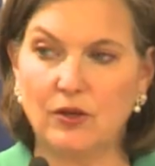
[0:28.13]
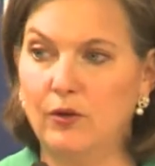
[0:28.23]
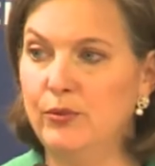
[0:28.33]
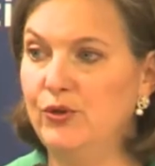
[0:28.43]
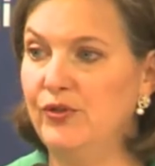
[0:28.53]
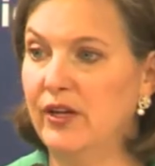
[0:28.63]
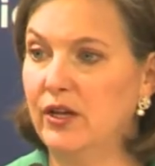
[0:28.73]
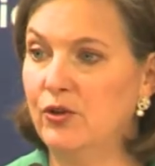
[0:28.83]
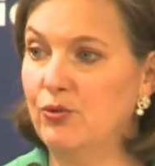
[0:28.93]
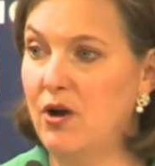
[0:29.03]
are moving
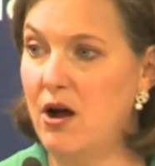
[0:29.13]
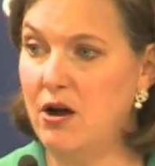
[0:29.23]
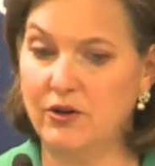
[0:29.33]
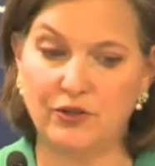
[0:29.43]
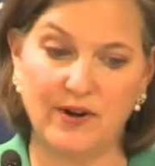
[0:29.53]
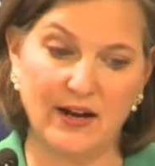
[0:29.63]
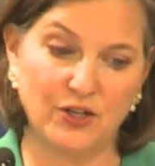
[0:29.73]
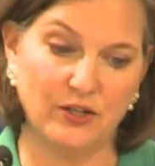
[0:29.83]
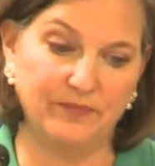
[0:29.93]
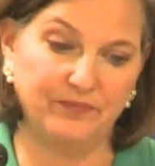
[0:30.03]
in the wrong
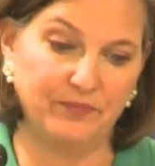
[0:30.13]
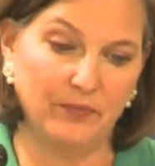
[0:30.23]
direction.